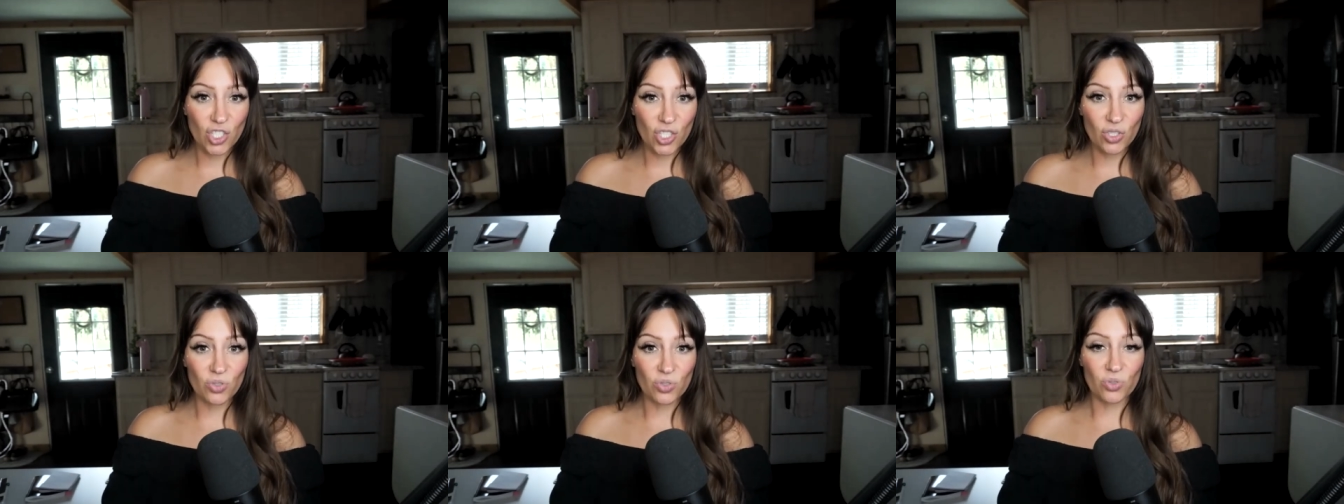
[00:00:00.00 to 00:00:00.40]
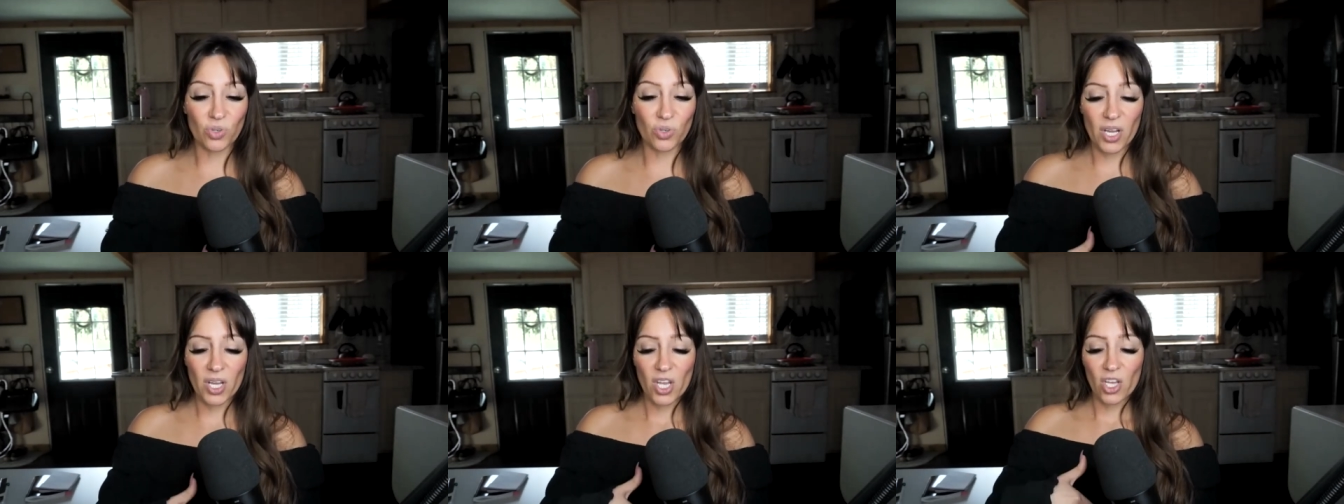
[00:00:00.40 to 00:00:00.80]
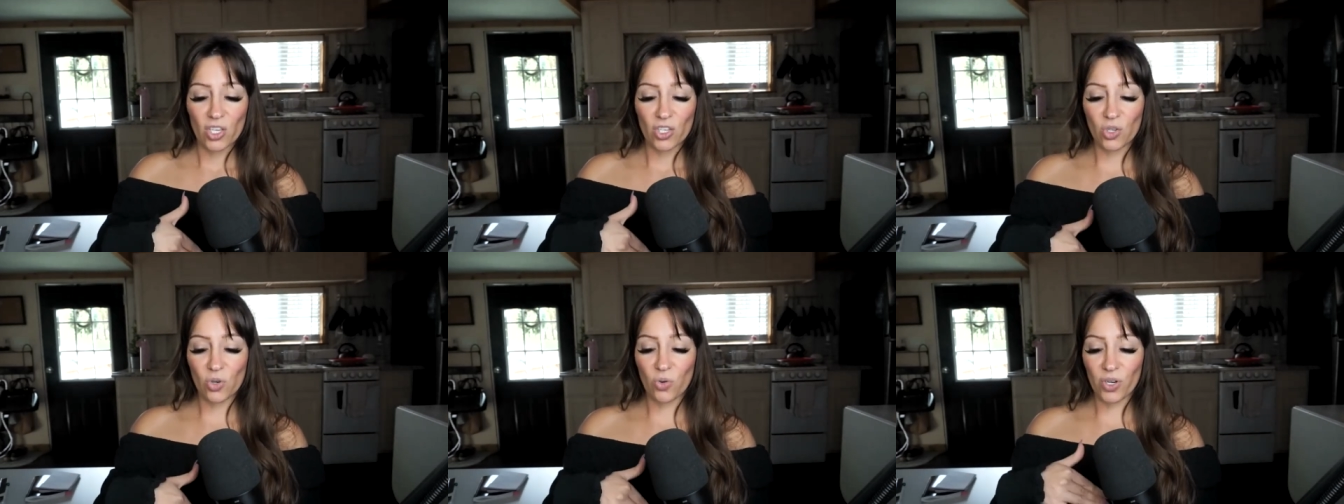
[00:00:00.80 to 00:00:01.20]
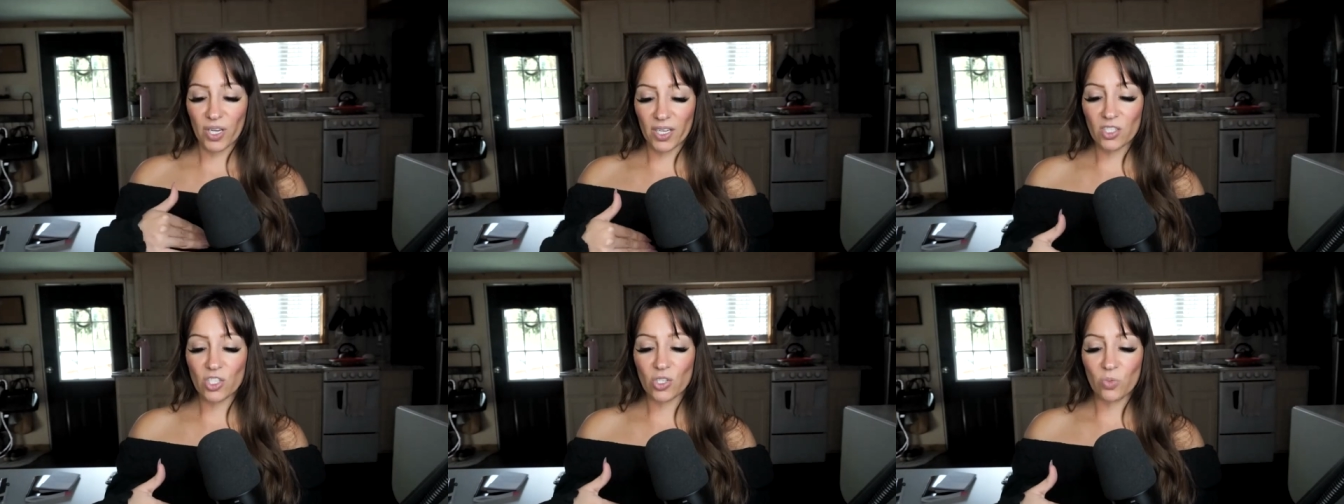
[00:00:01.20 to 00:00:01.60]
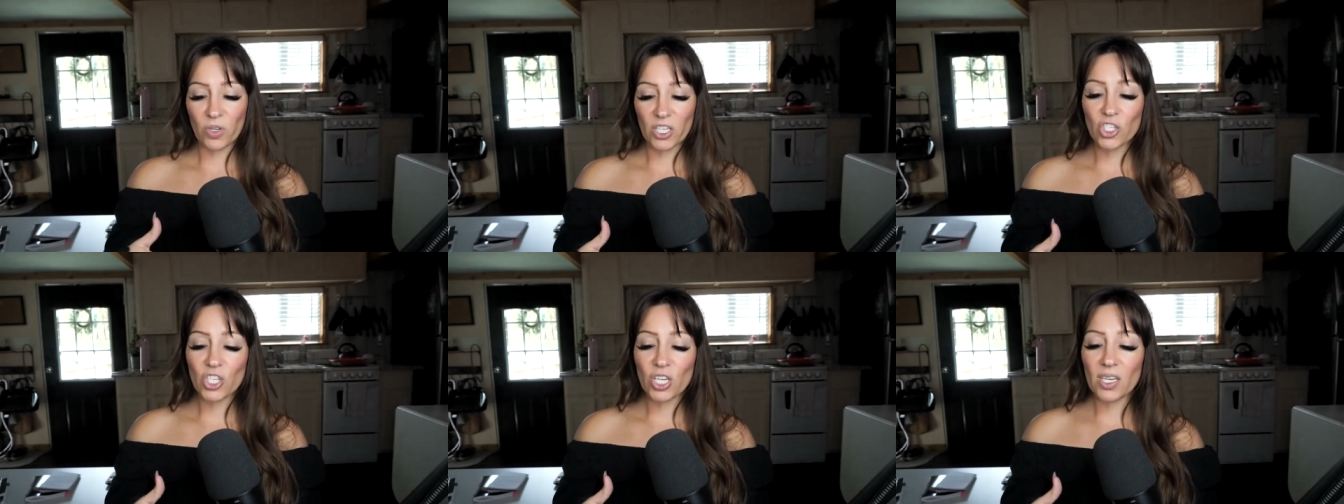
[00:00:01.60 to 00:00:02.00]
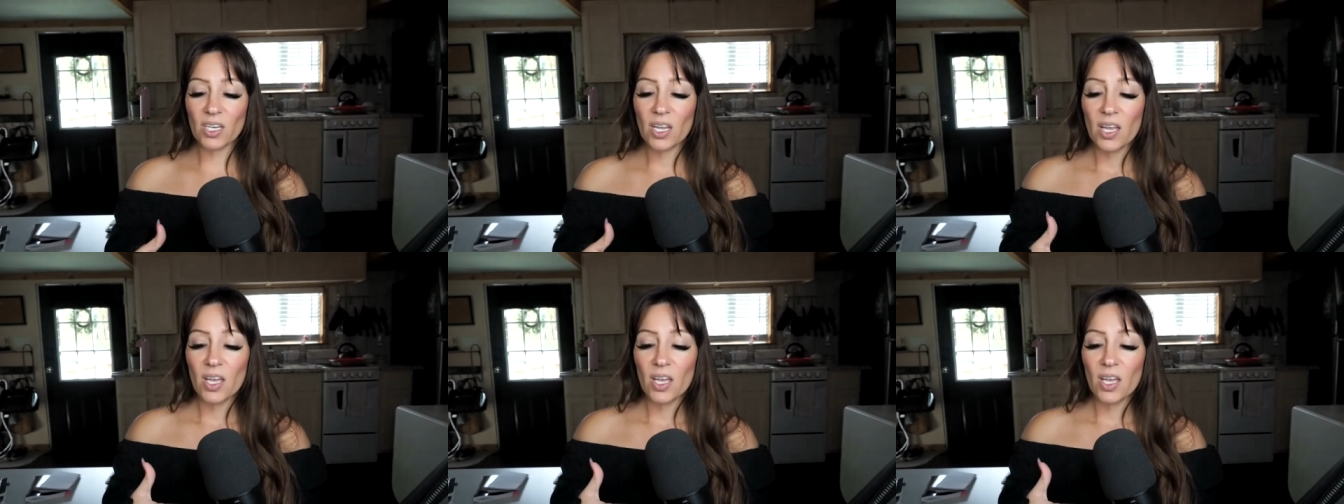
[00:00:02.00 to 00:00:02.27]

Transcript: to your intuition,